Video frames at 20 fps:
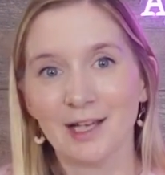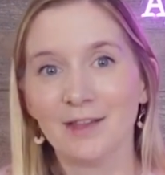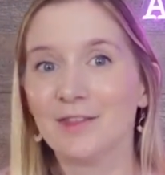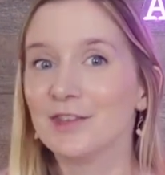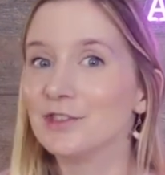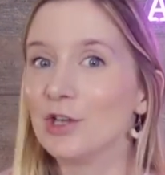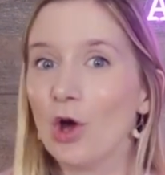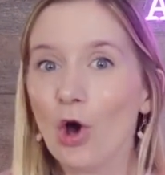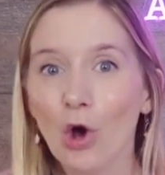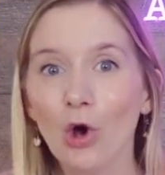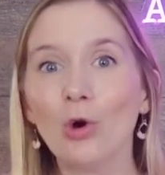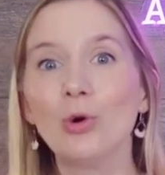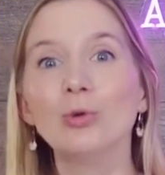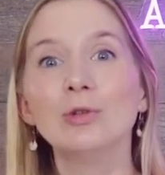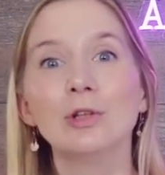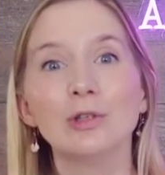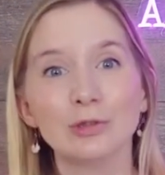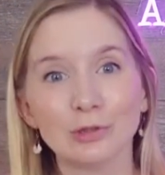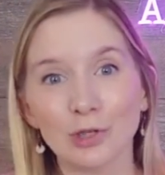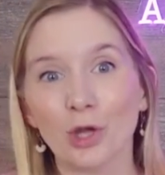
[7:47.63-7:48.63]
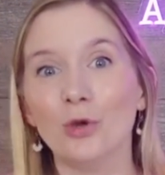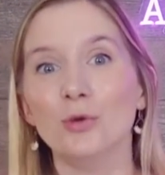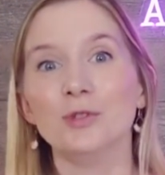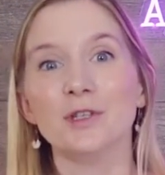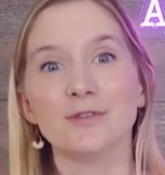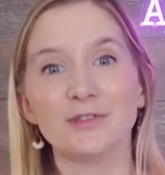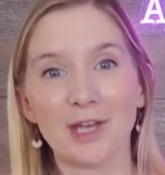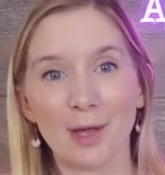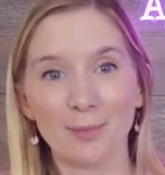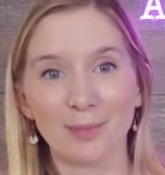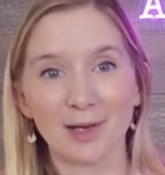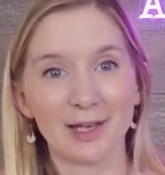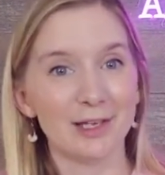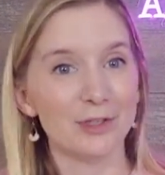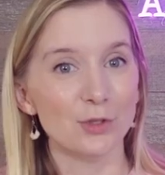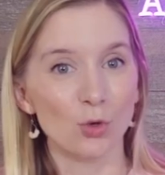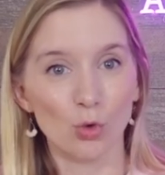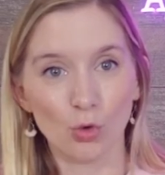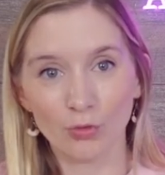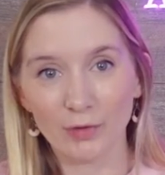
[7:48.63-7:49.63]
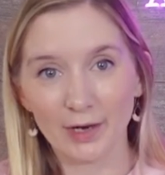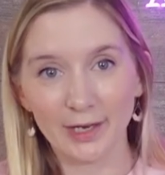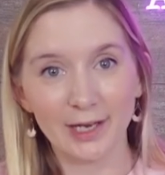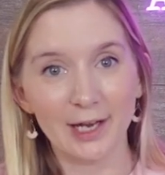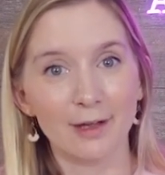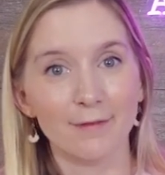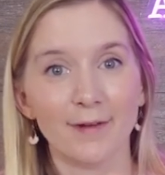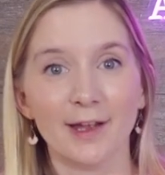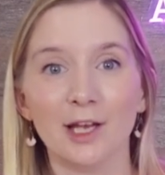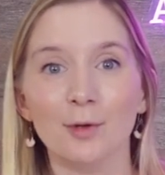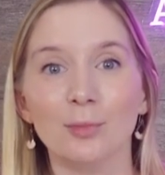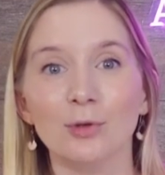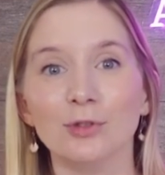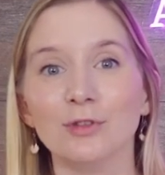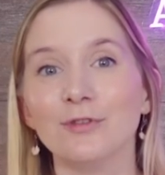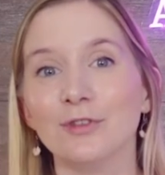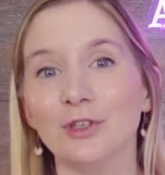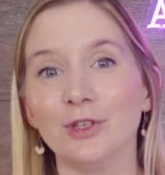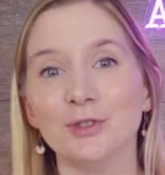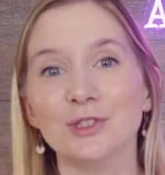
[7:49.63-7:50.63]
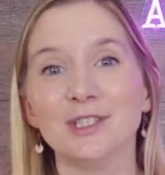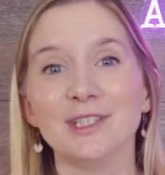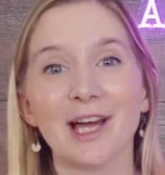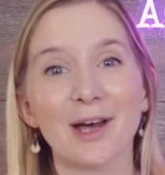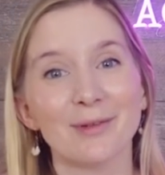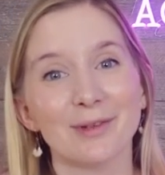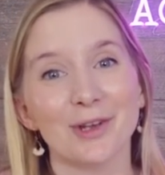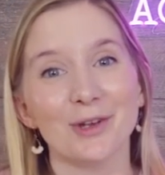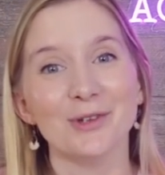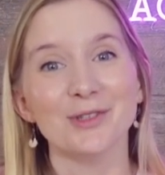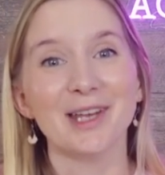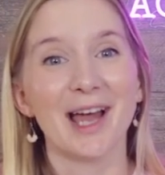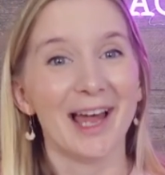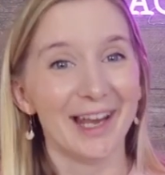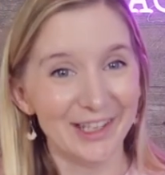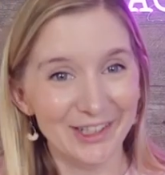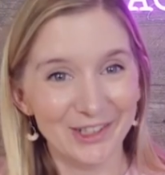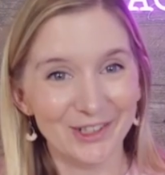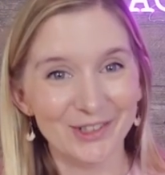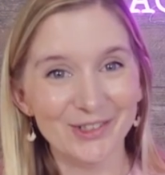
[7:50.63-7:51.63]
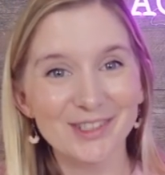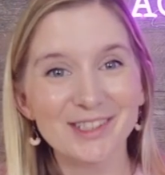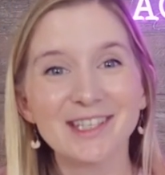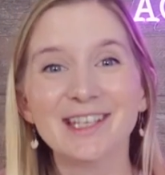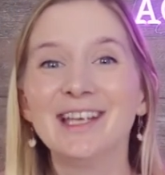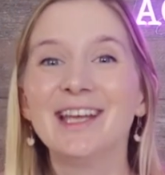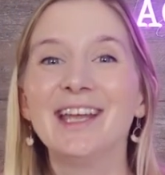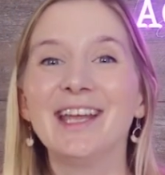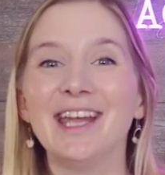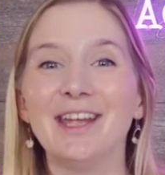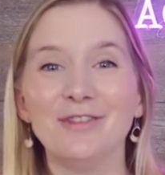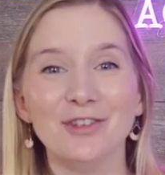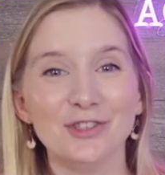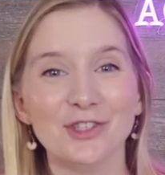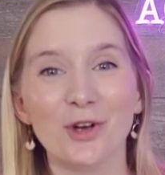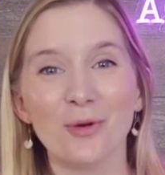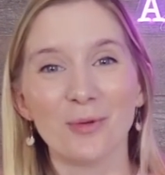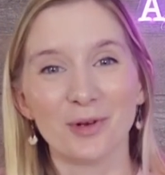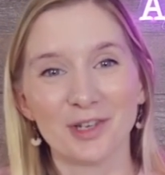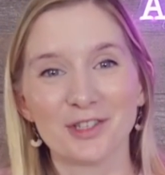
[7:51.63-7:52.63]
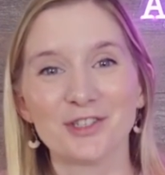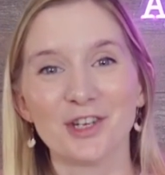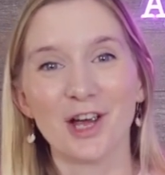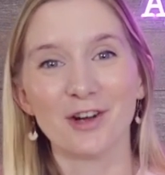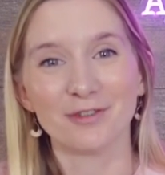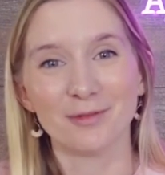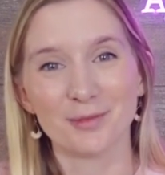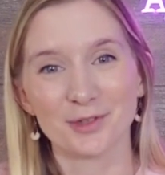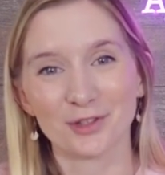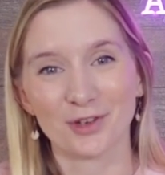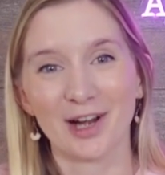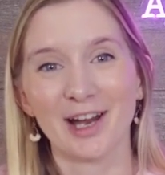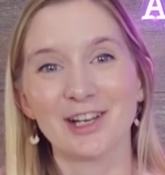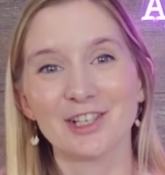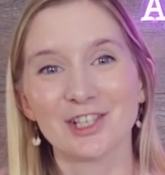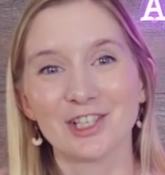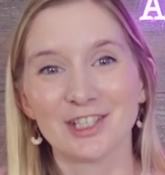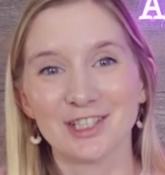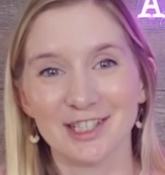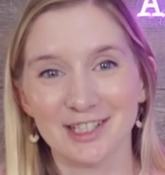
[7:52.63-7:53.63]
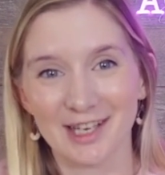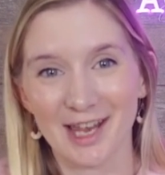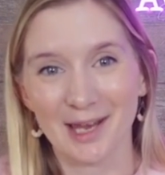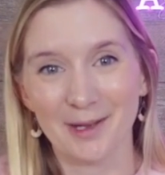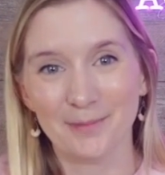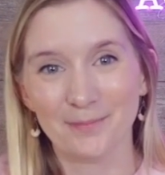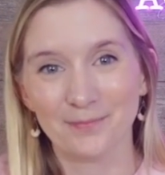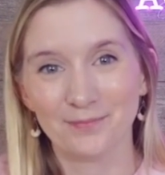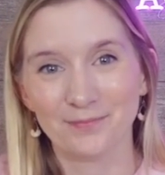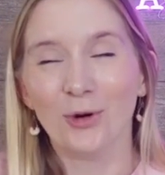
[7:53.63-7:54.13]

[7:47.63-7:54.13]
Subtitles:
There's a whole load of templates already available for you to download and use if you don't want to start from scratch today.